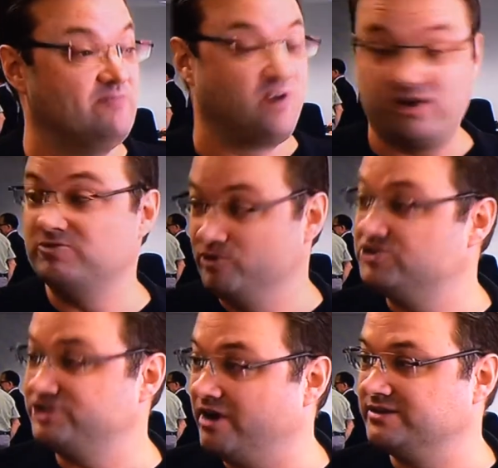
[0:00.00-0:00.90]
we've got a
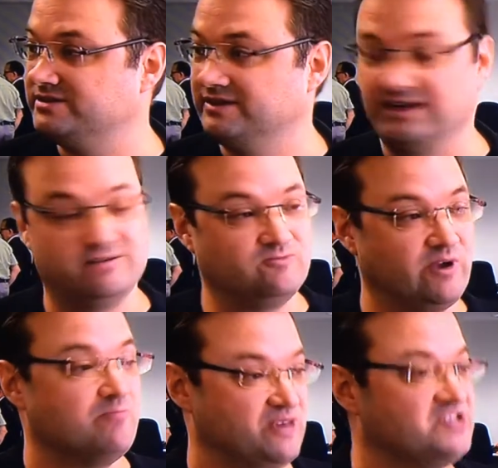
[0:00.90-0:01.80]
real shot, and
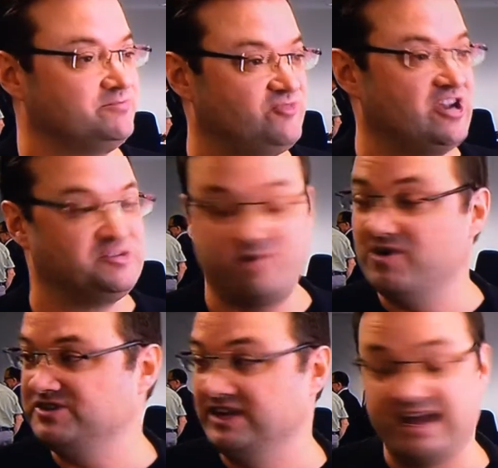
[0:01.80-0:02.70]
we can bring some
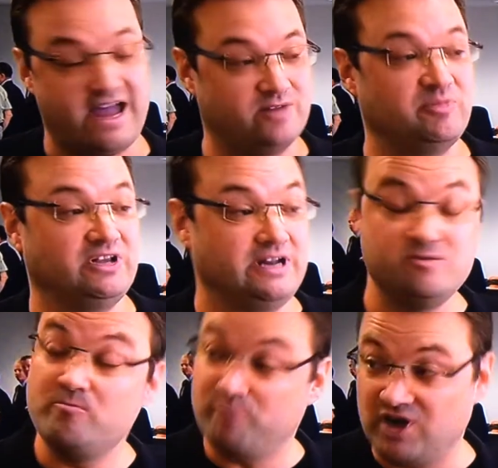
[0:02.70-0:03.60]
transparency and
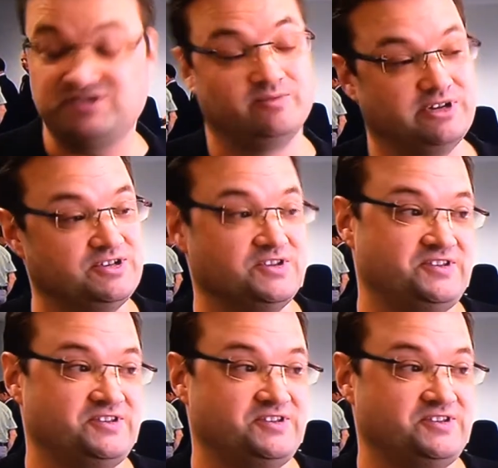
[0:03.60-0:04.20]
accountability, possibly, to